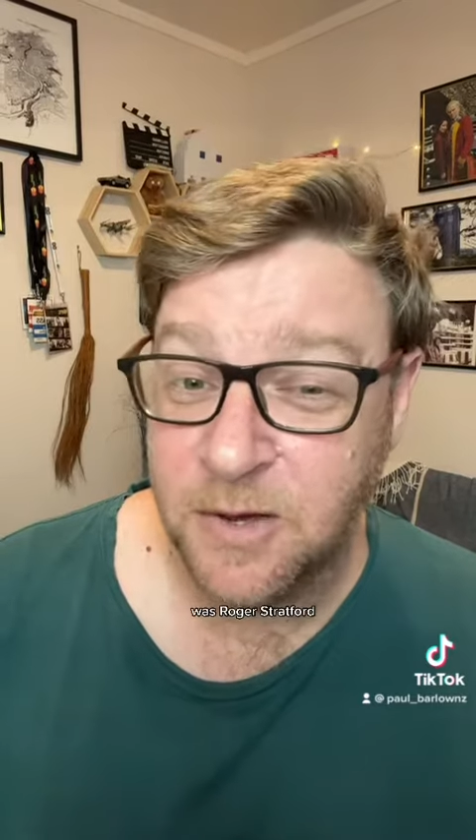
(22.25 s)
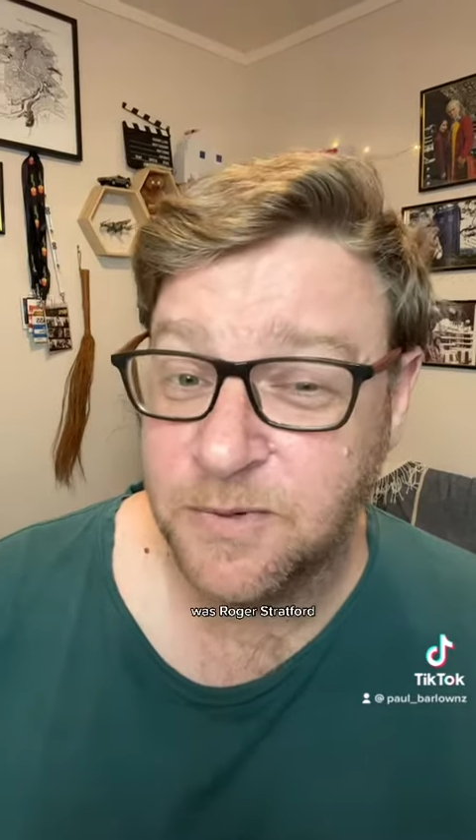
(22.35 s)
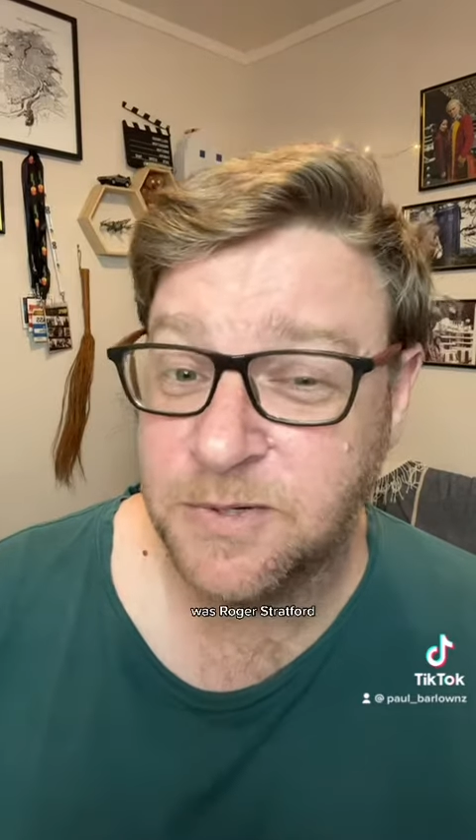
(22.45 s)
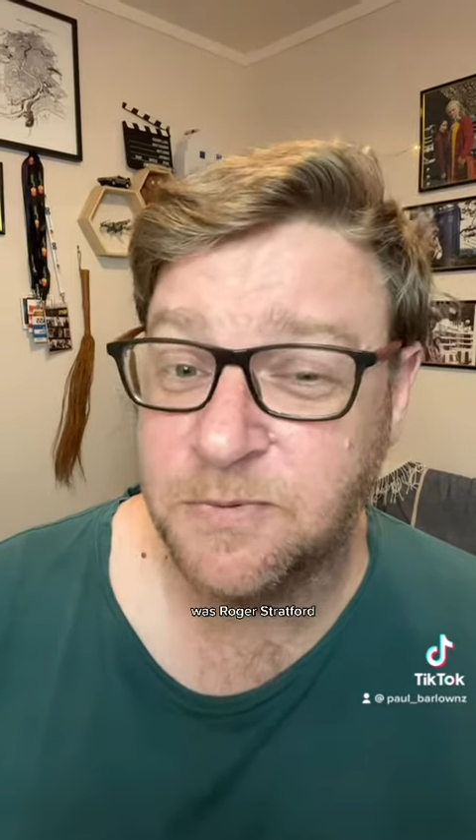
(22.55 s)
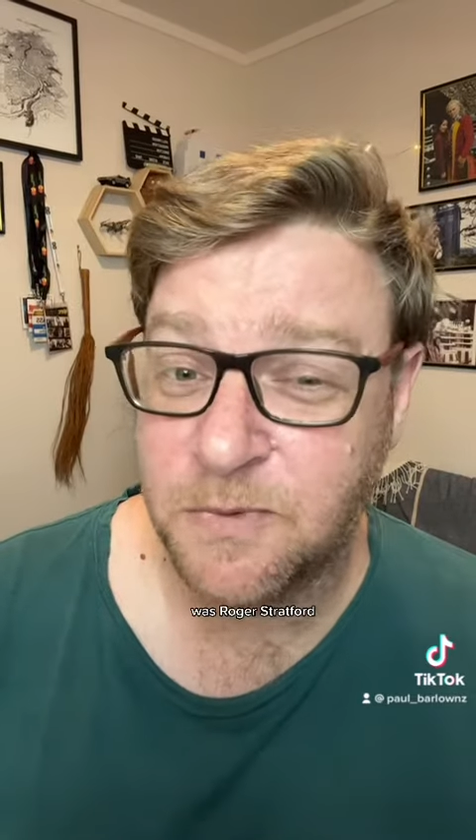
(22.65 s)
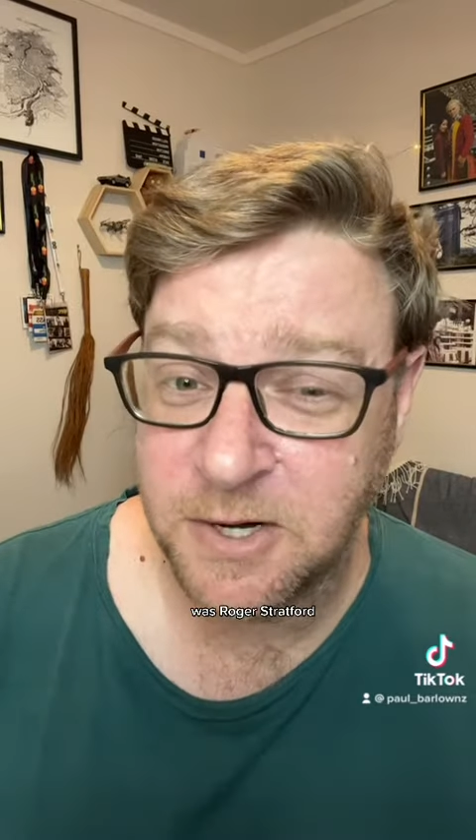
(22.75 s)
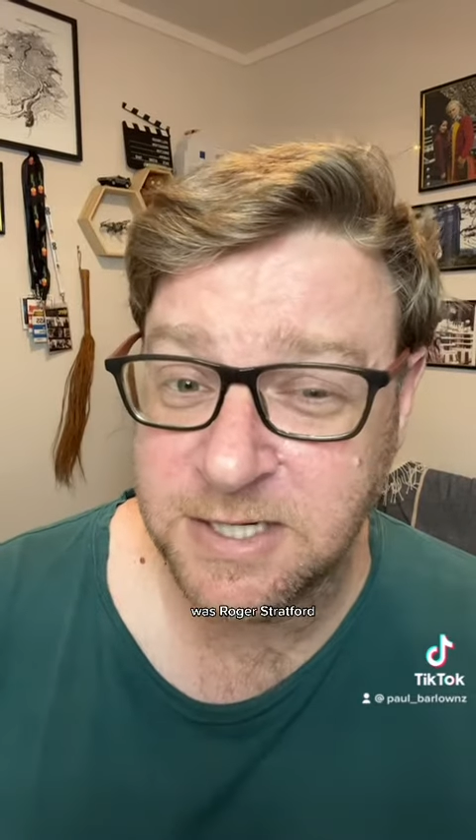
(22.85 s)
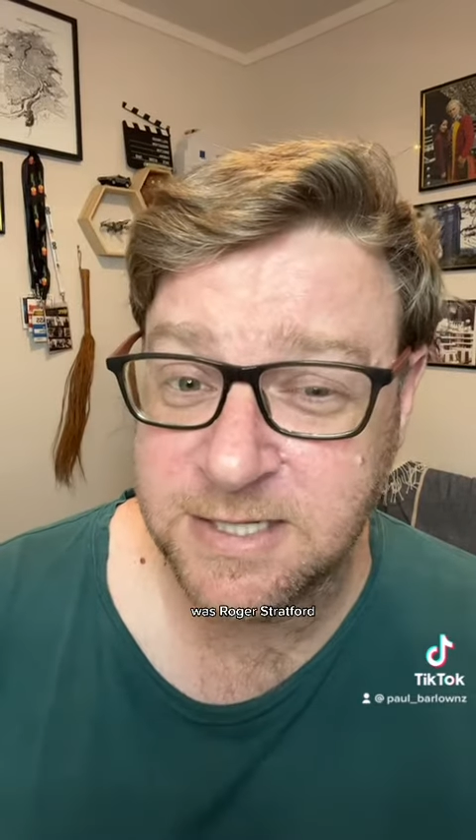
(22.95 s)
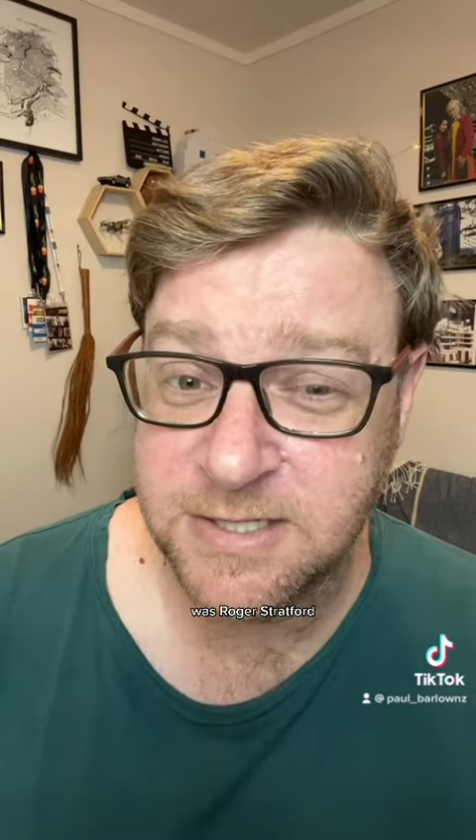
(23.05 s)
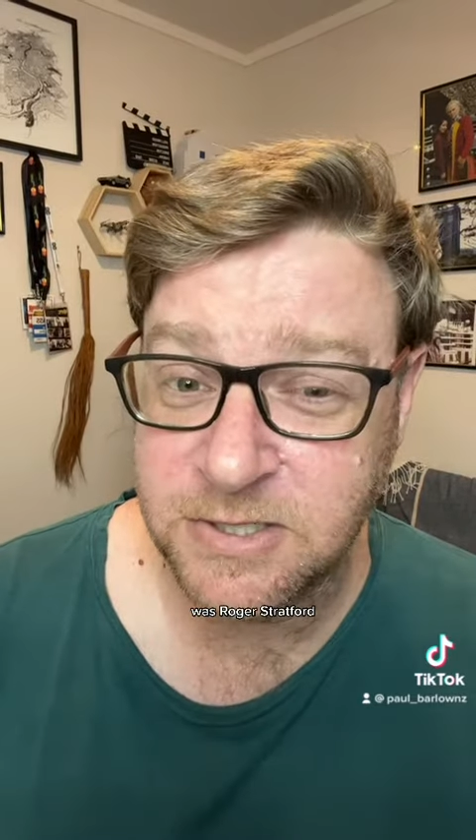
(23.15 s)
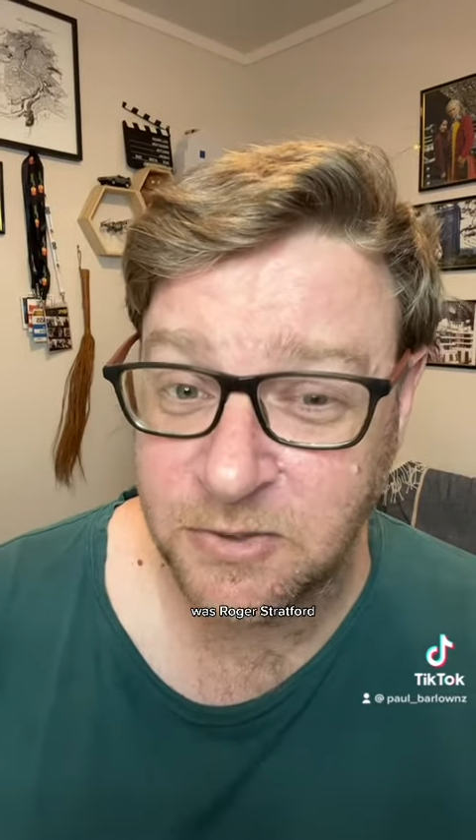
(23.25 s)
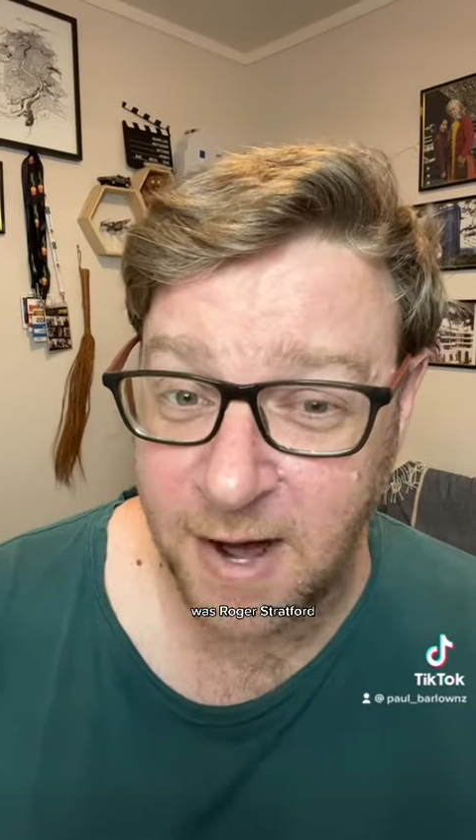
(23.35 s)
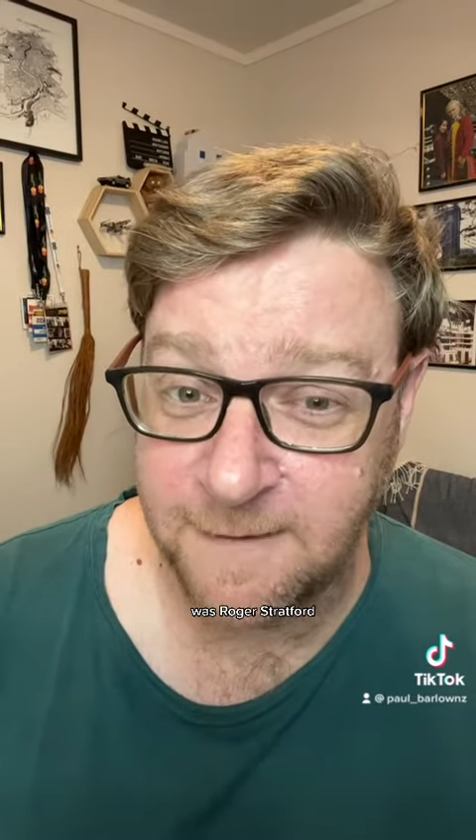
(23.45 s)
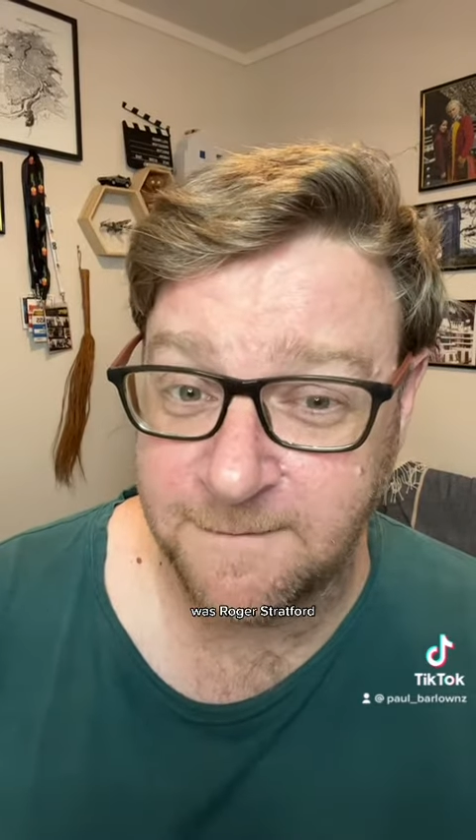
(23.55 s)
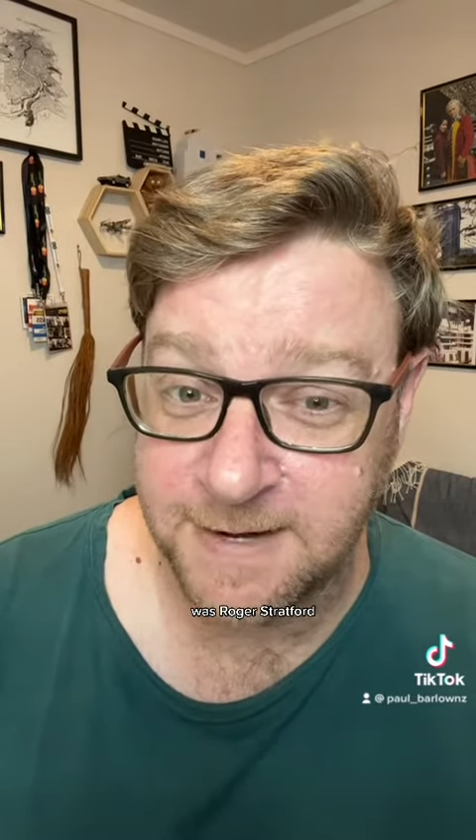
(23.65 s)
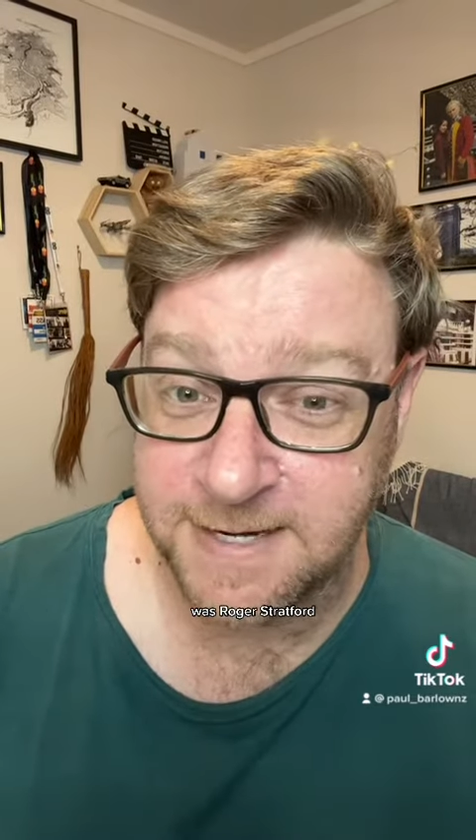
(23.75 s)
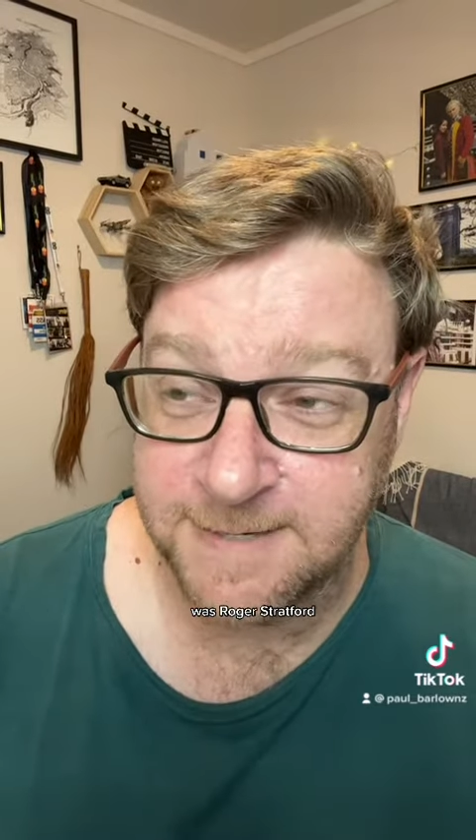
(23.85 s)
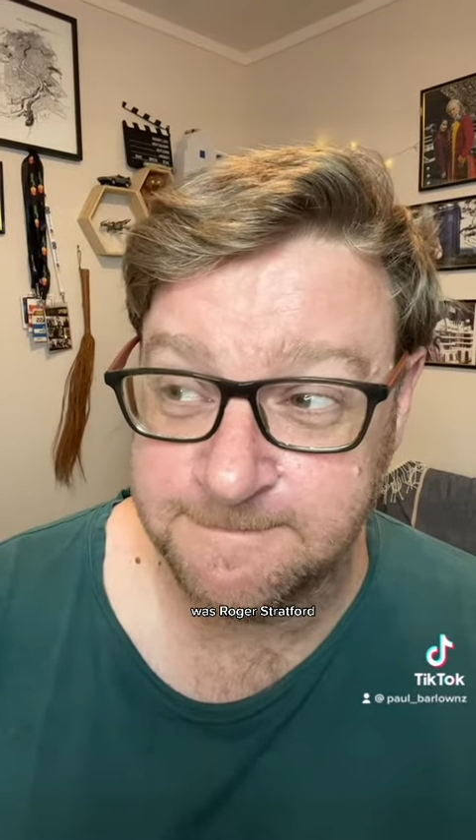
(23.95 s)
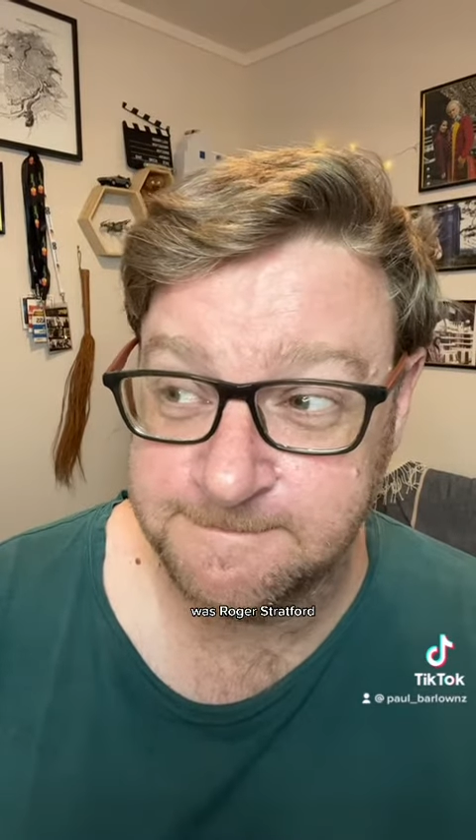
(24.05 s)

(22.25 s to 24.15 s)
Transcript: was Roger Stratford.